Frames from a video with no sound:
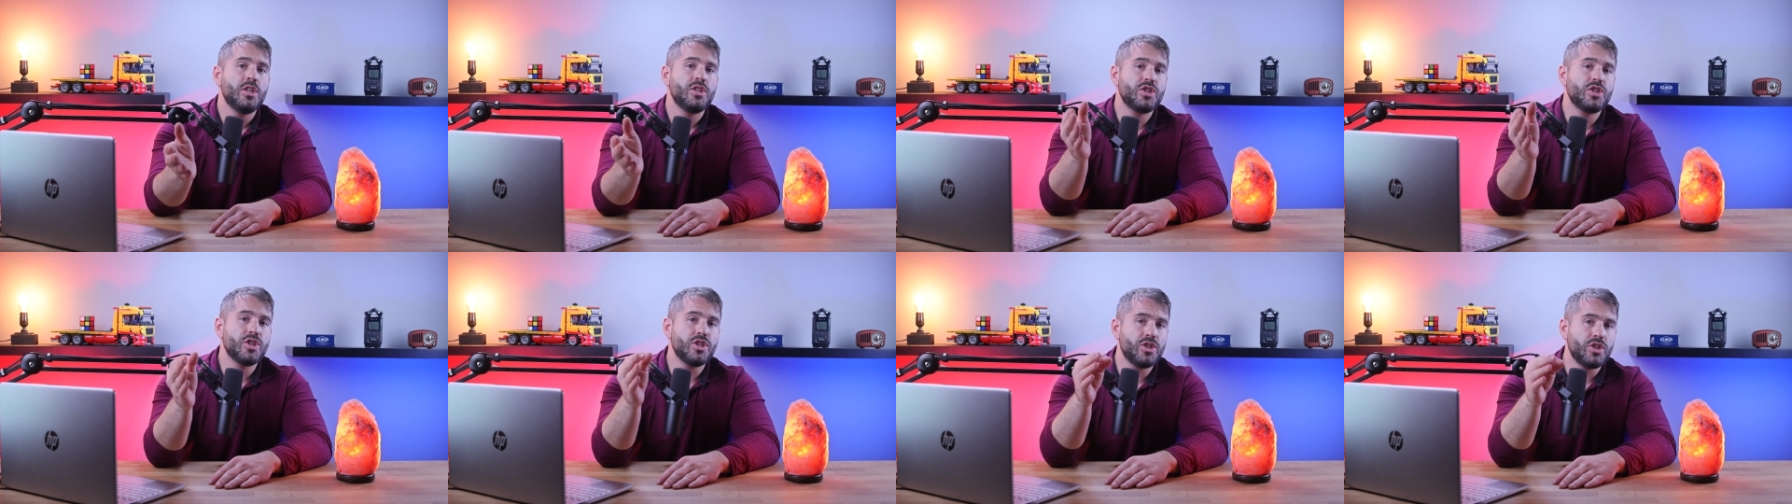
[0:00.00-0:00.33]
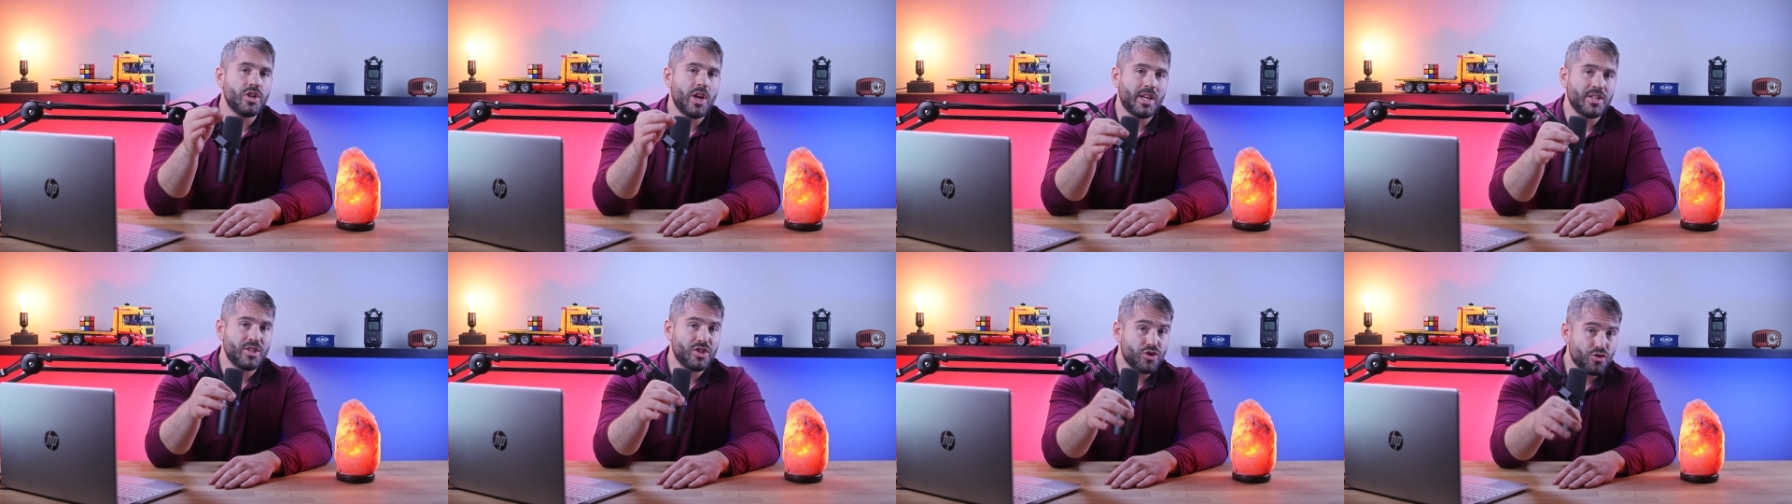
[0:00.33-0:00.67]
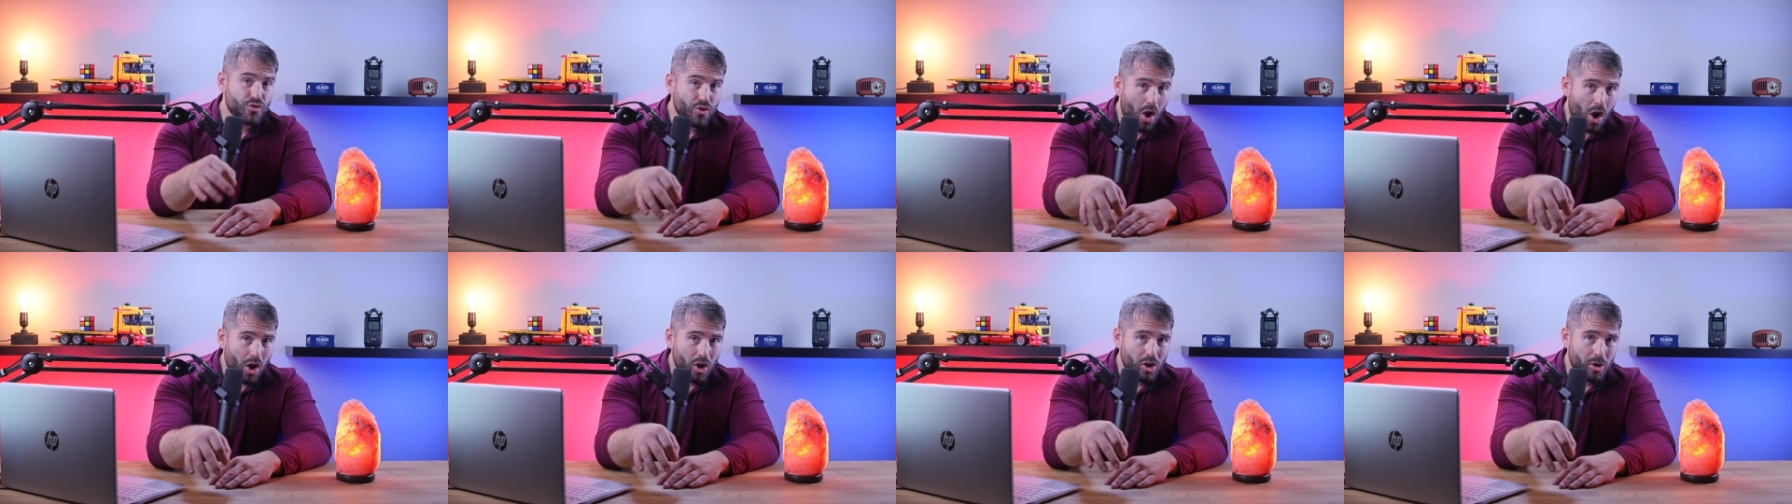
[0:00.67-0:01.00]
suggest
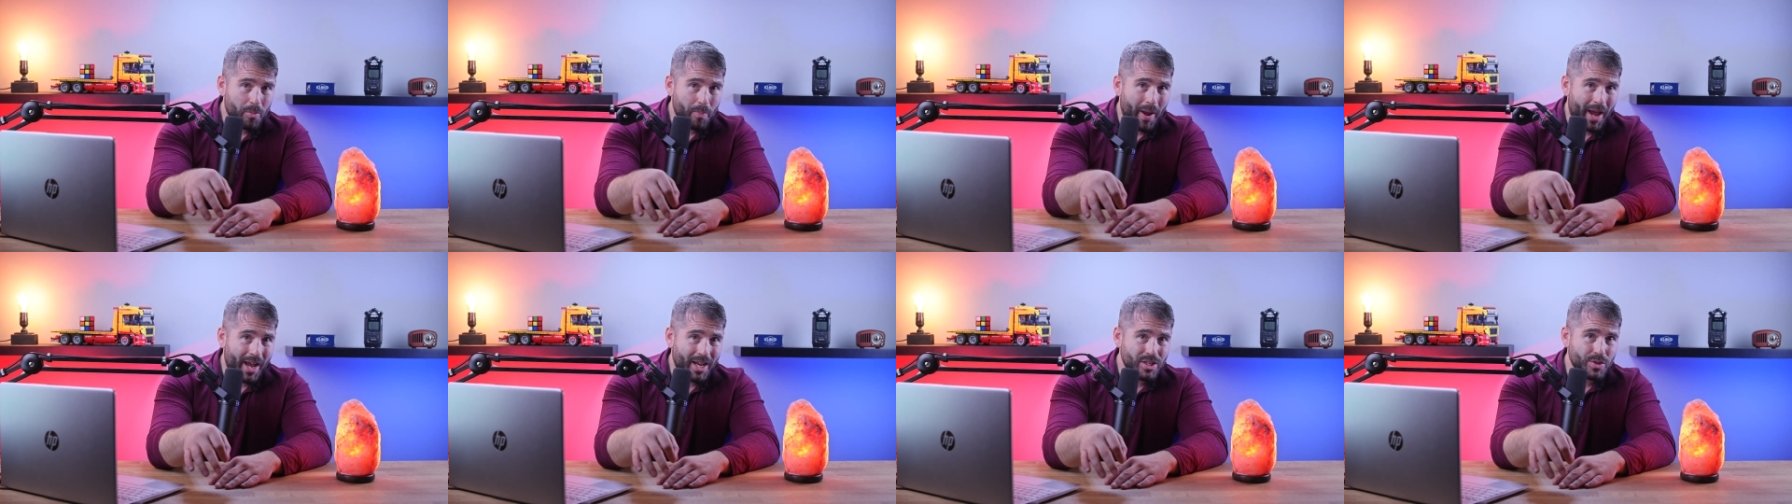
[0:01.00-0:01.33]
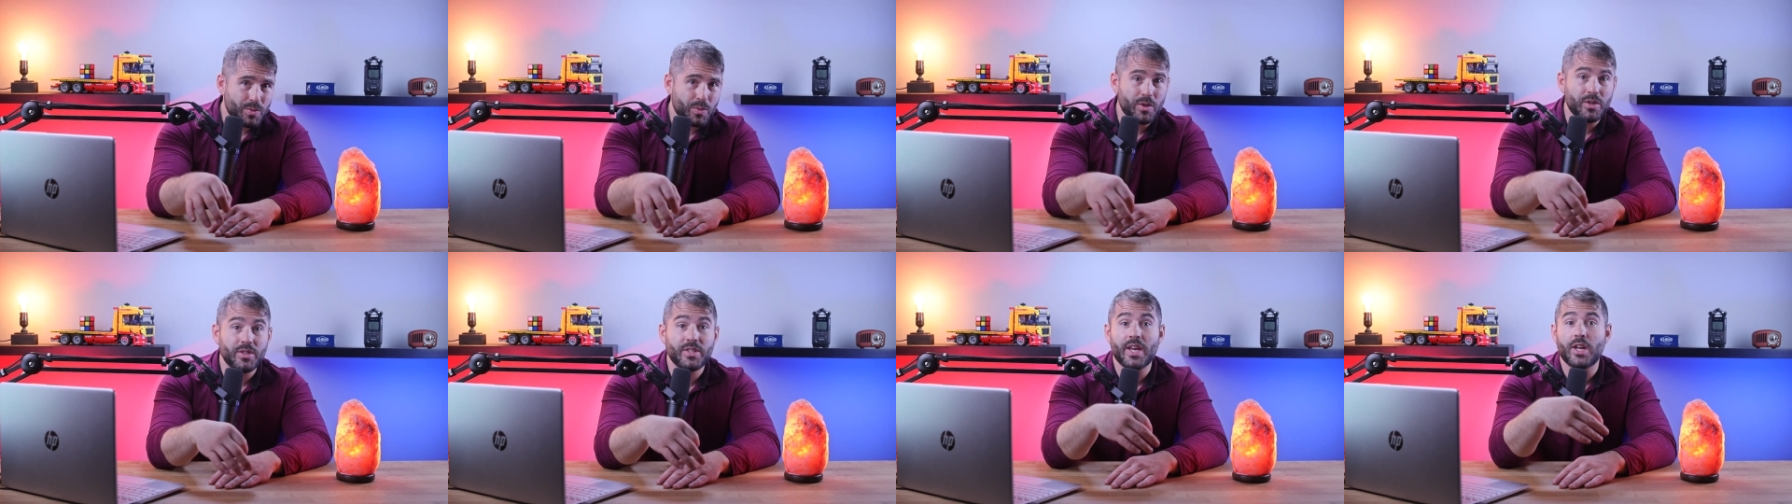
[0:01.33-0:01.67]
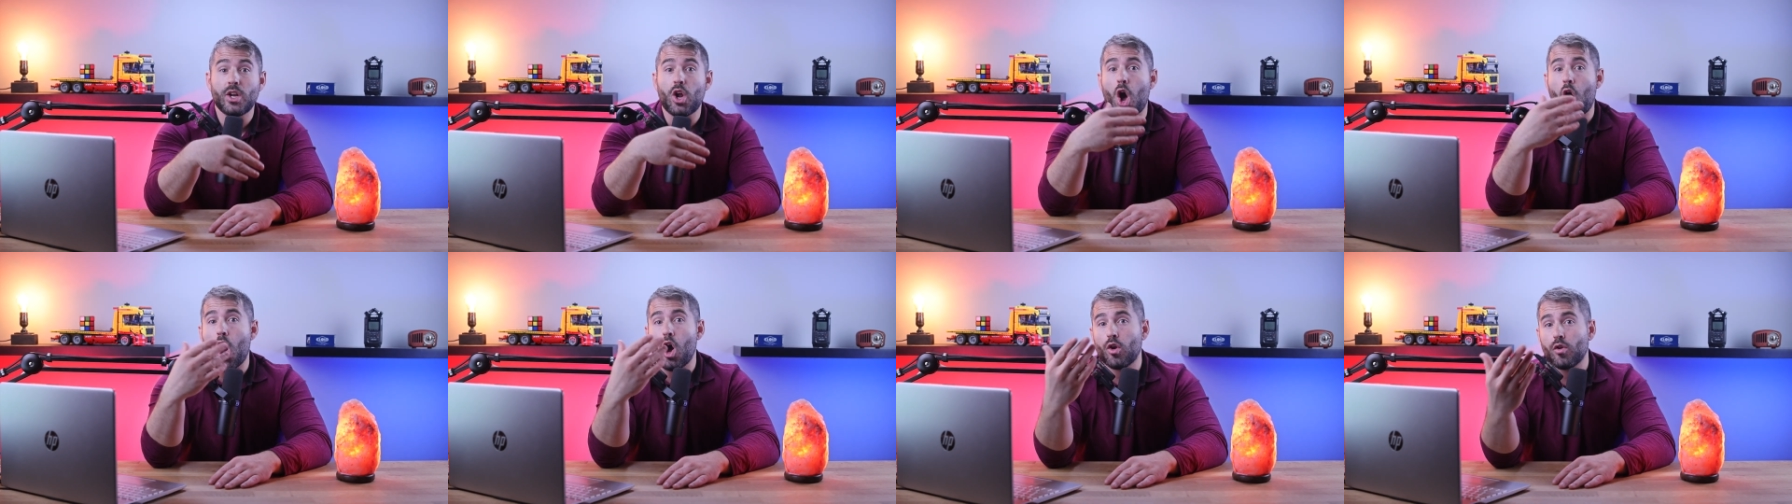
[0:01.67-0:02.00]
stronger passwords,
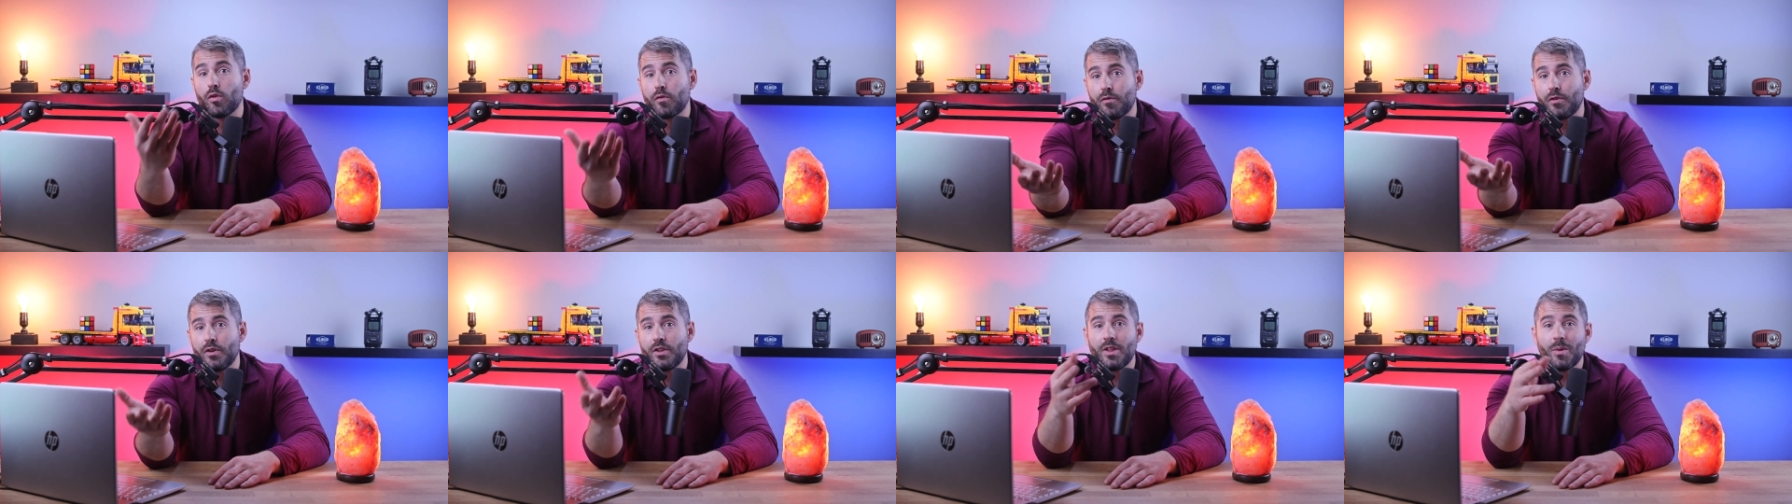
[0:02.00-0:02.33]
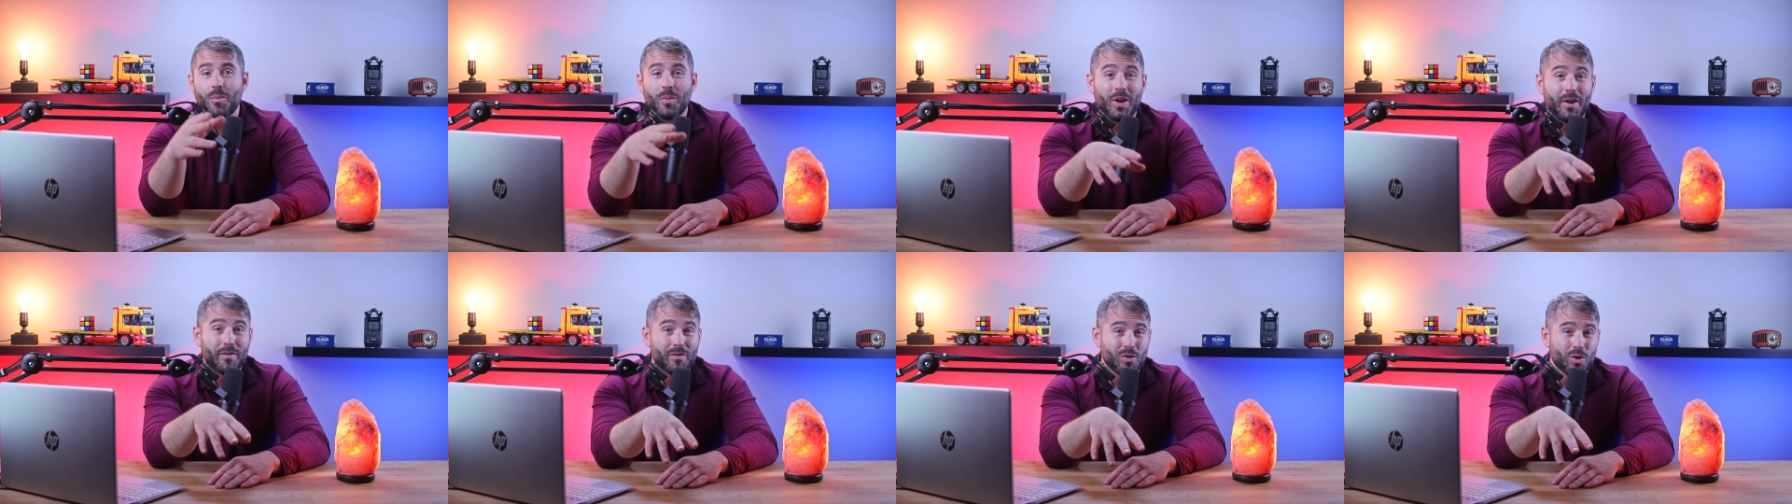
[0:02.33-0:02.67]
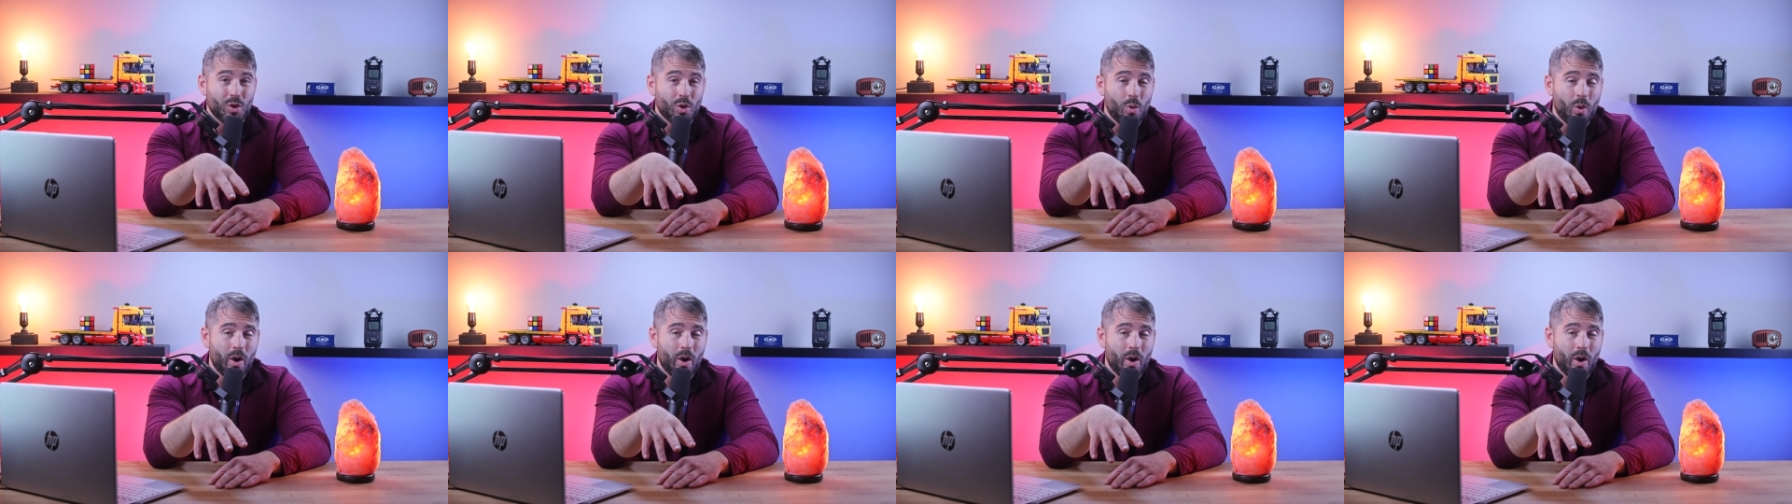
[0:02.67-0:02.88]
and autofill them whenever